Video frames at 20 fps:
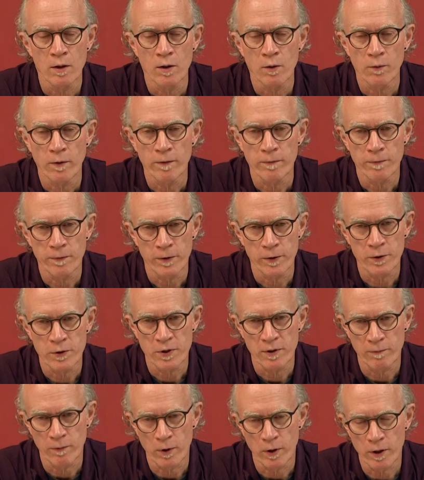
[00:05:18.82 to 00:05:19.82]
Well,
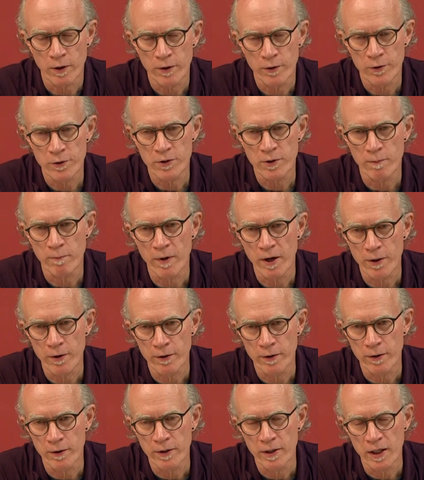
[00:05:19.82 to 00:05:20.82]
first of all, there's a
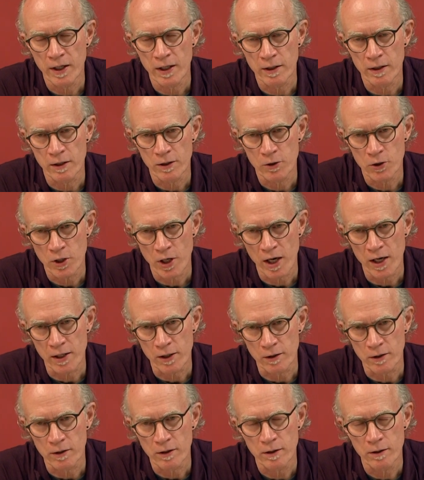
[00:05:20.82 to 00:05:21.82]
mother and a
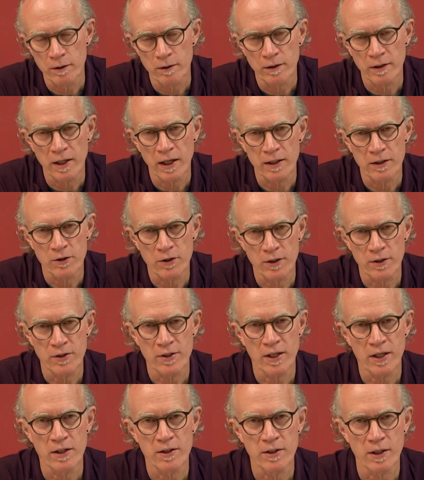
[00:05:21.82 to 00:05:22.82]
child that should
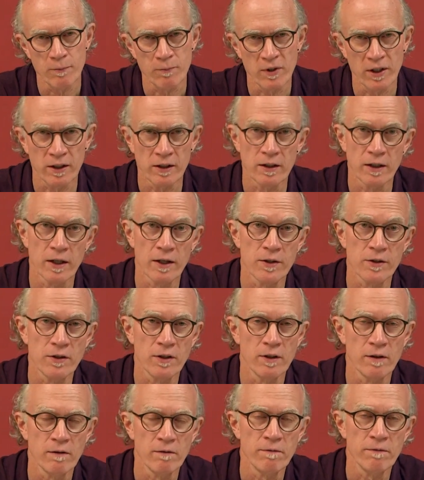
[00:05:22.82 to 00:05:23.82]
say something to us
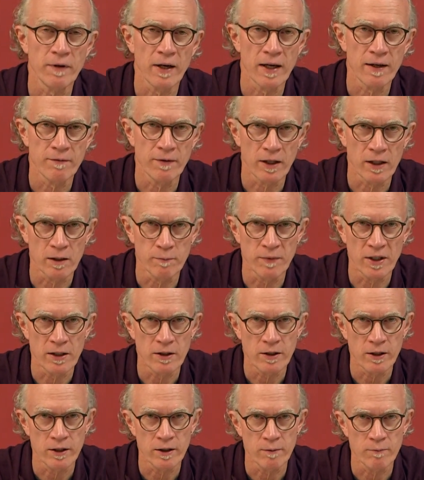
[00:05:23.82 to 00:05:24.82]
in 5-element
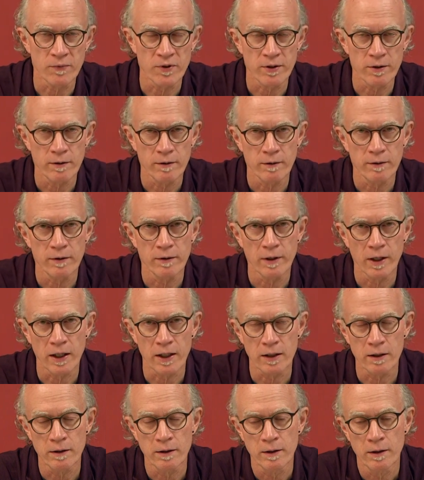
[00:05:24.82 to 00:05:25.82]
terms,
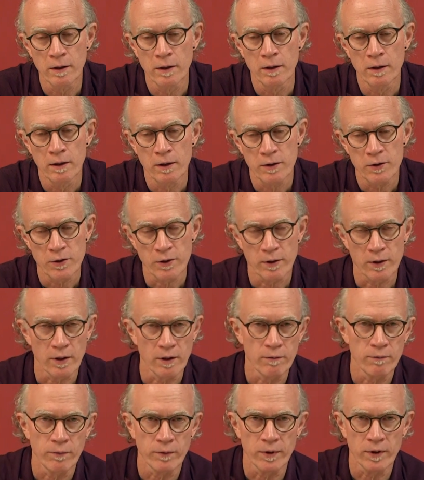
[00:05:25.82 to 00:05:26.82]
right? So
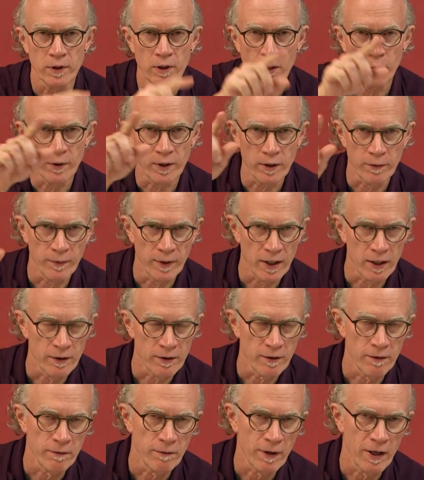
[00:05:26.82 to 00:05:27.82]
if we're going around
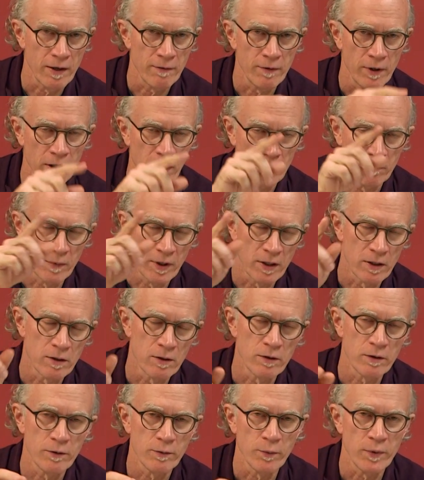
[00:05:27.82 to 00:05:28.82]
the
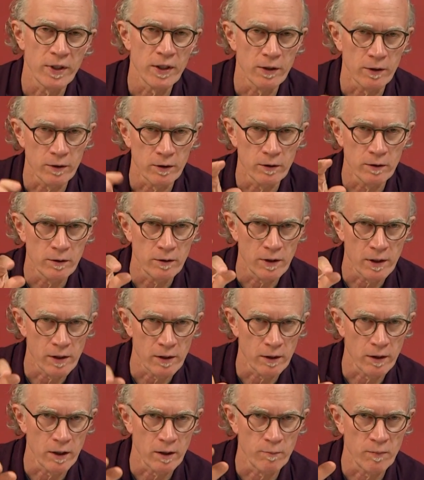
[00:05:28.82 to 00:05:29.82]
5-element wheel,
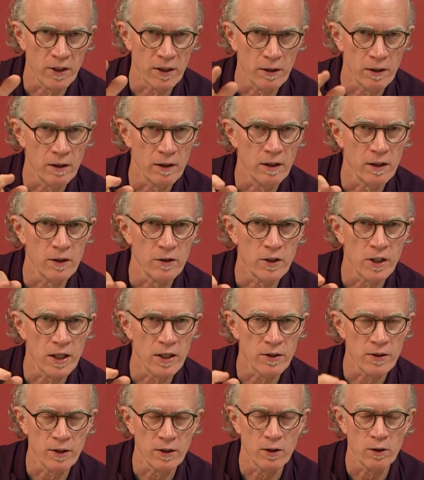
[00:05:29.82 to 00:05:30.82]
they're going to be
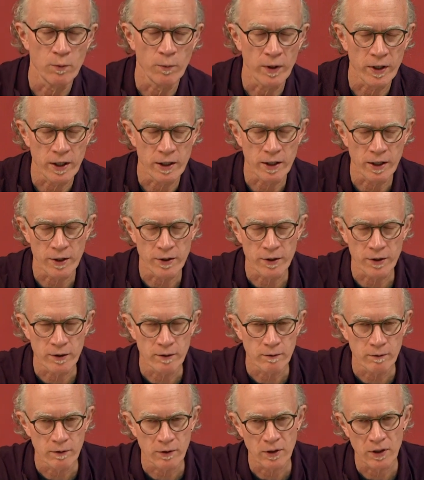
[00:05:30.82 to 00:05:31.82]
adjacent to one another,
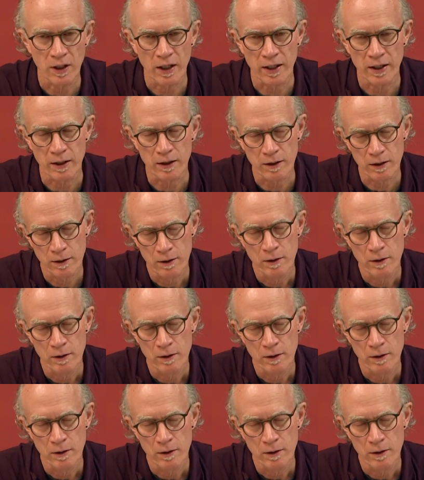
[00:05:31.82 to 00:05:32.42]
like